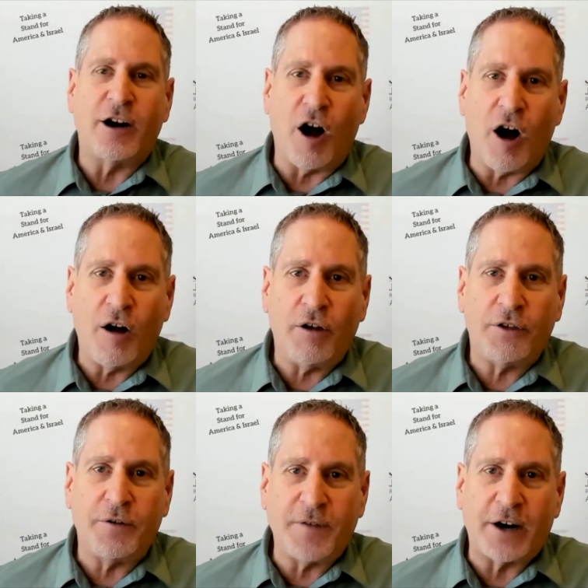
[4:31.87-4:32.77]
and
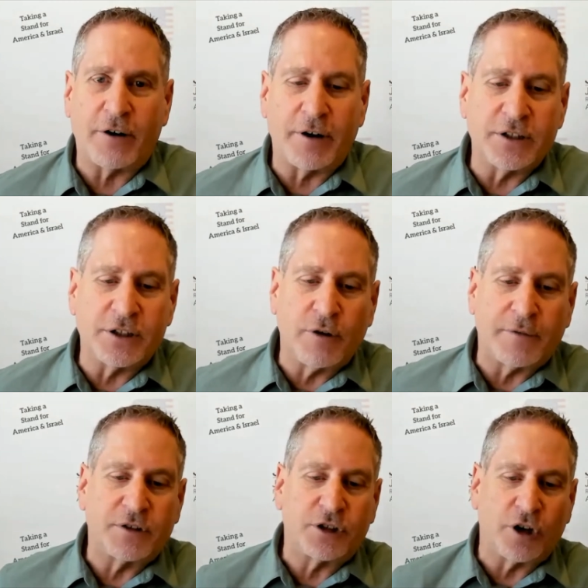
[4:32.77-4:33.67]
all the veterans who
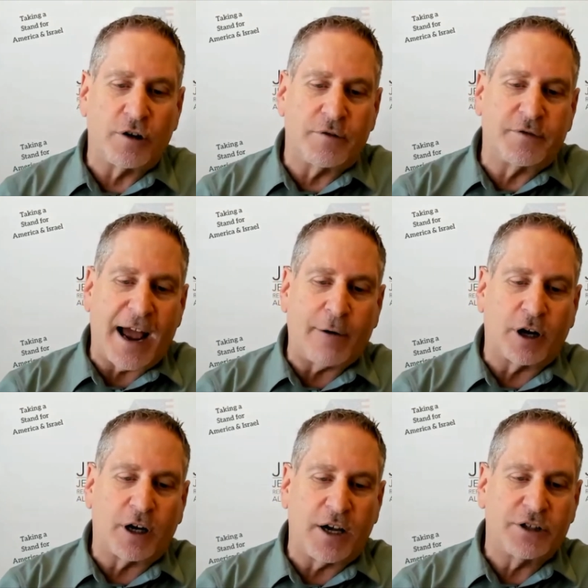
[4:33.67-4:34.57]
have served
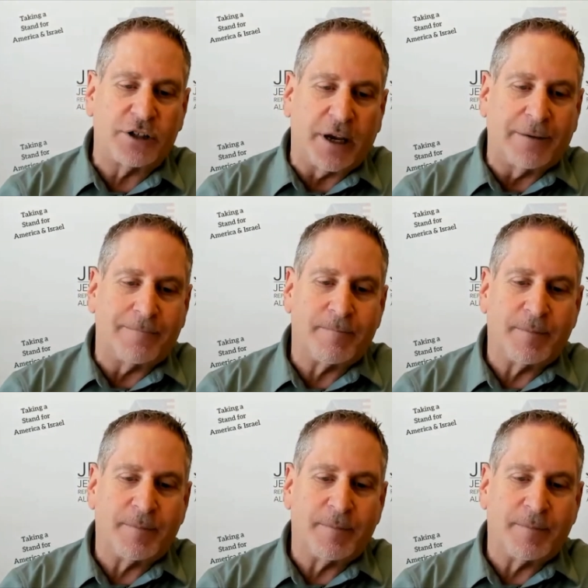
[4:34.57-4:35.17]
our country.